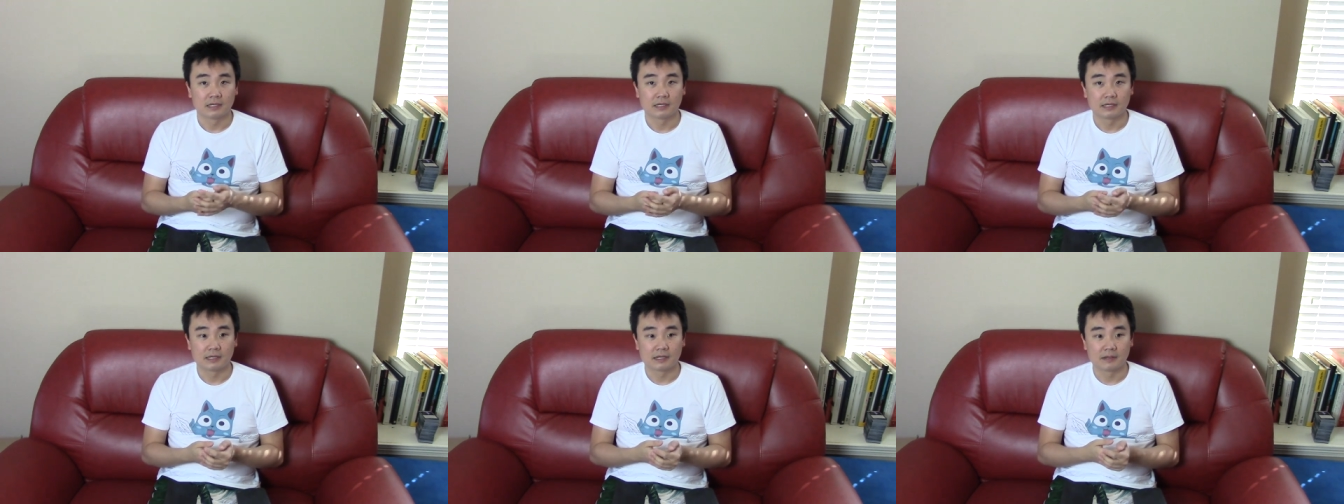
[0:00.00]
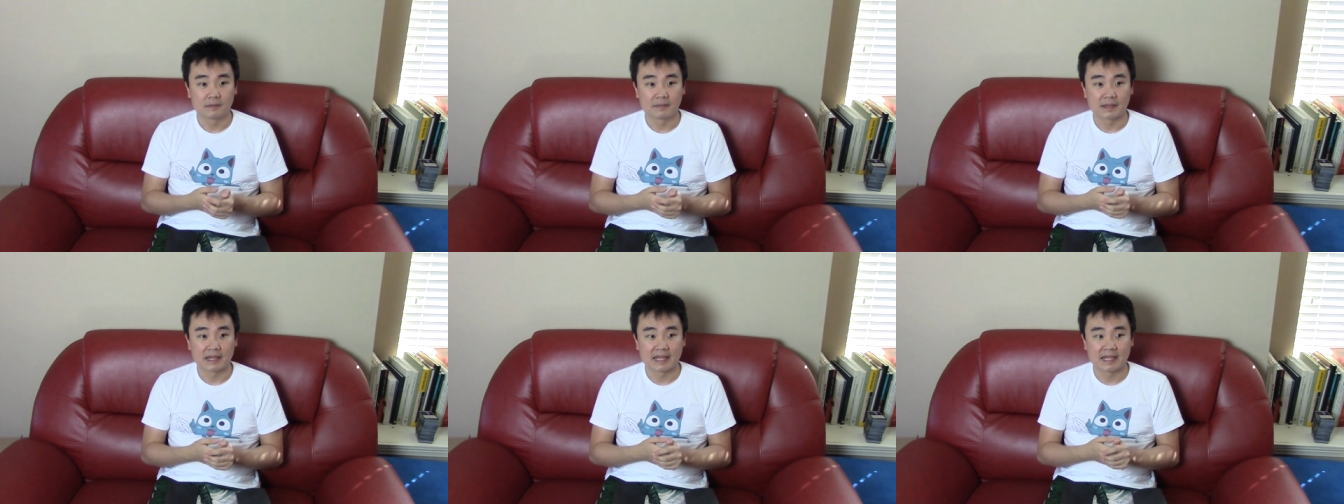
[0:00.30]

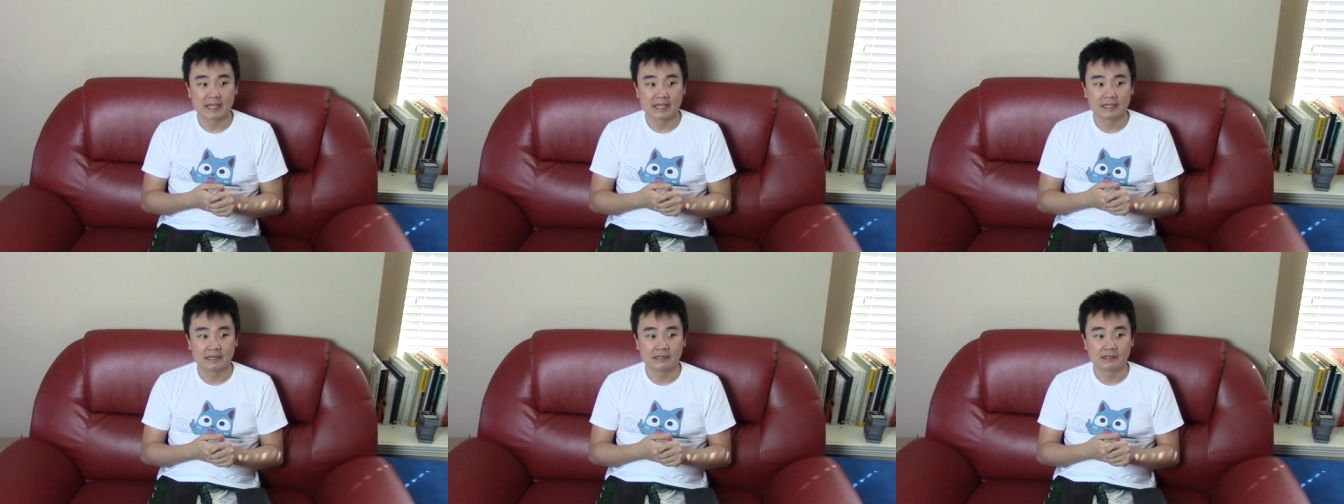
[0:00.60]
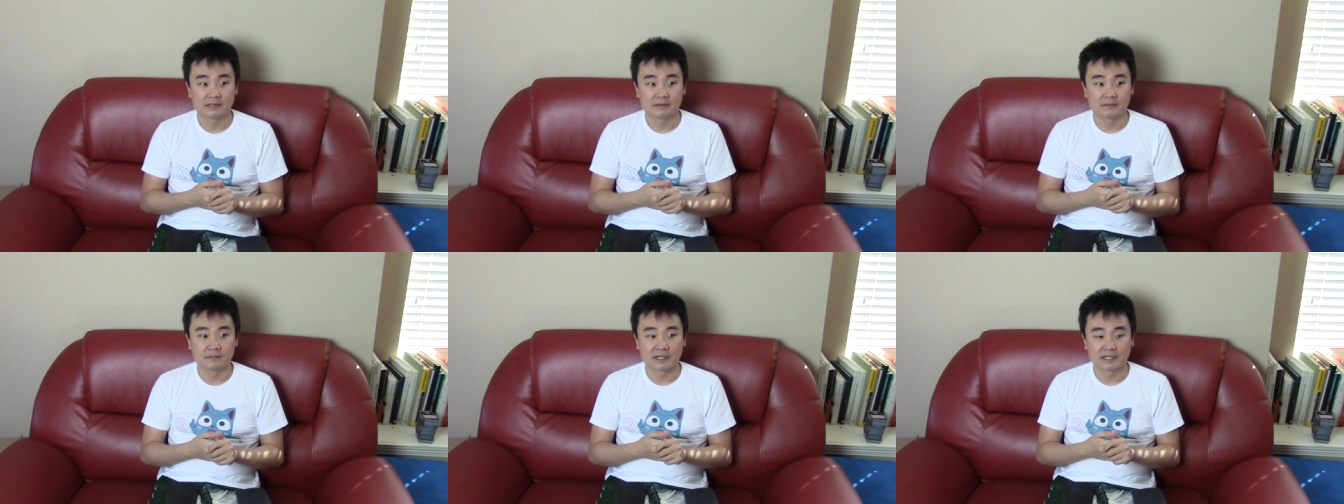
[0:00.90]
Um,
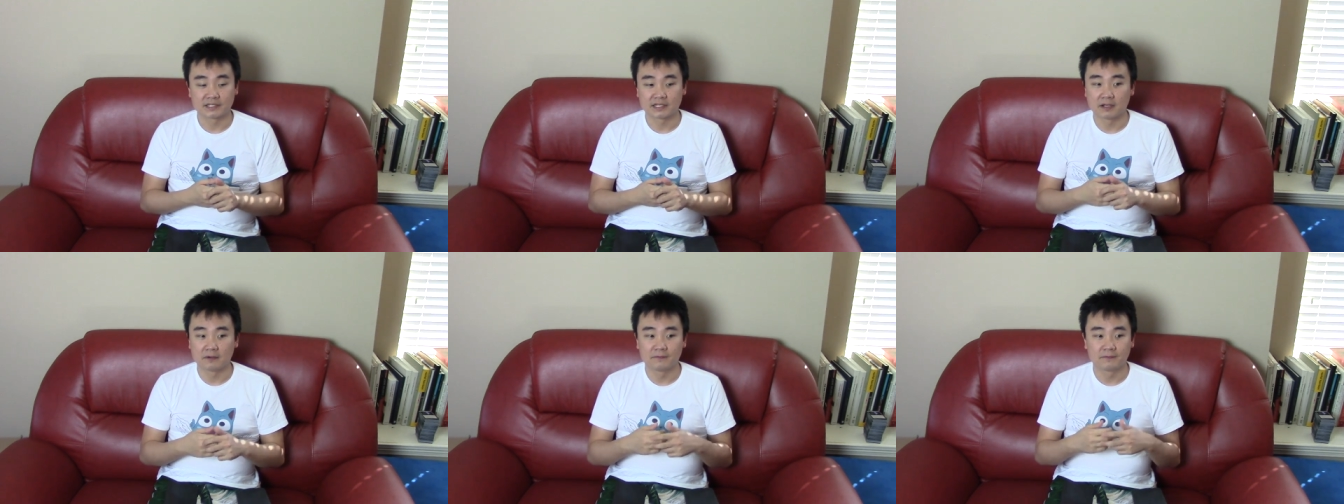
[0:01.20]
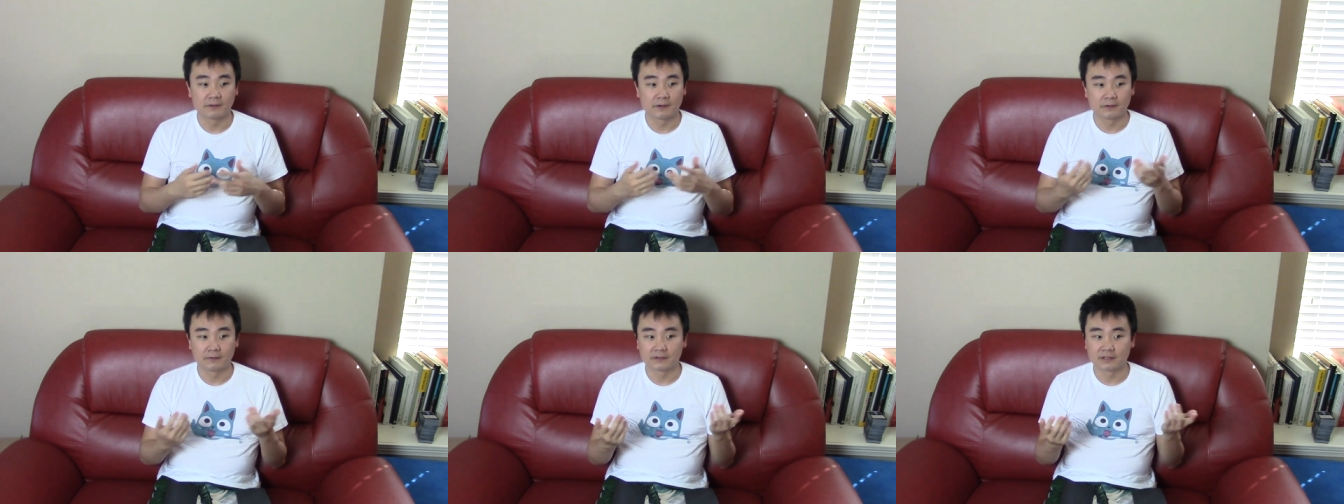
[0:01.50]
and my cell
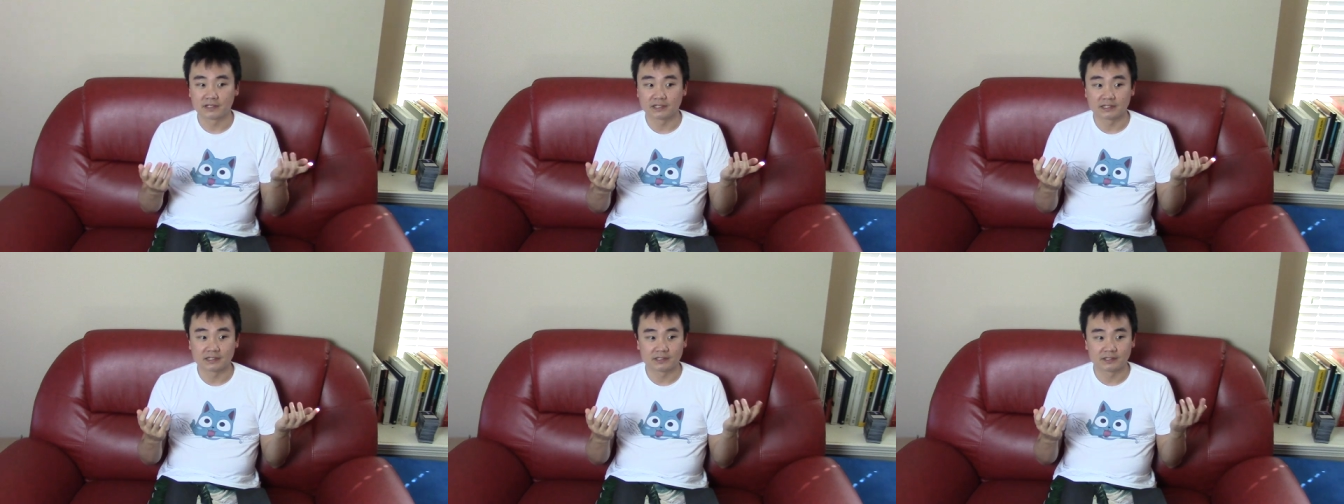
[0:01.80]
phone,